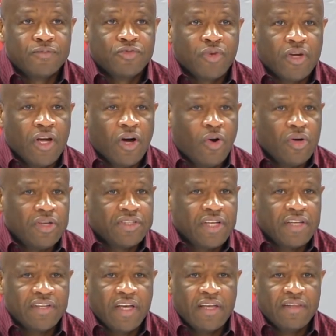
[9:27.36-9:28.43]
Trey always
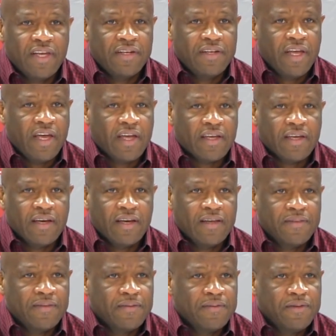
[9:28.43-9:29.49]
has had that knack,
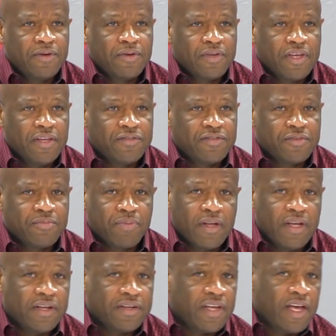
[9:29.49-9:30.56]
you know, getting some
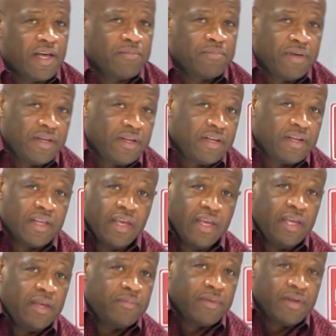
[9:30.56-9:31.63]
playing time, being in the
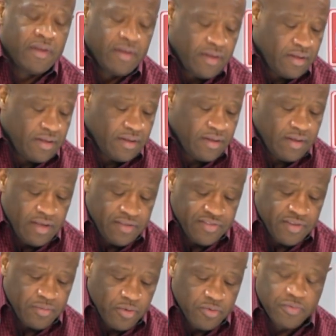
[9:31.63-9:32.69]
game at
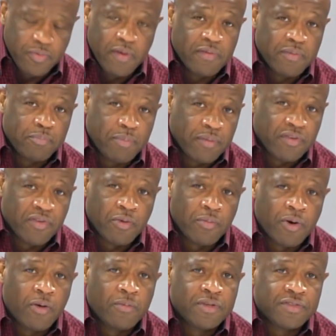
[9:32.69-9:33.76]
some of those pivotal
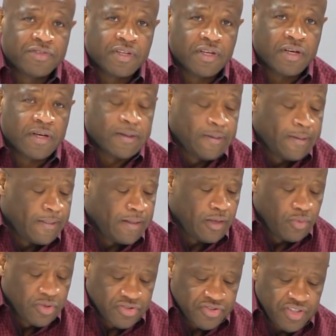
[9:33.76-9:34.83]
moments,
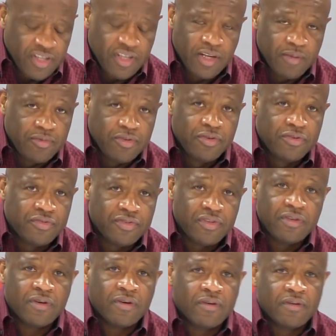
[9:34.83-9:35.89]
and we're seeing him use,
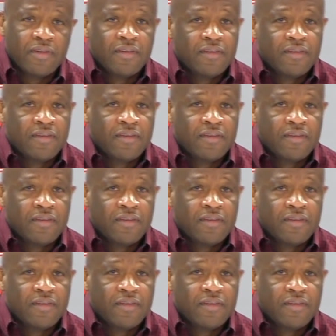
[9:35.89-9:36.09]
you know,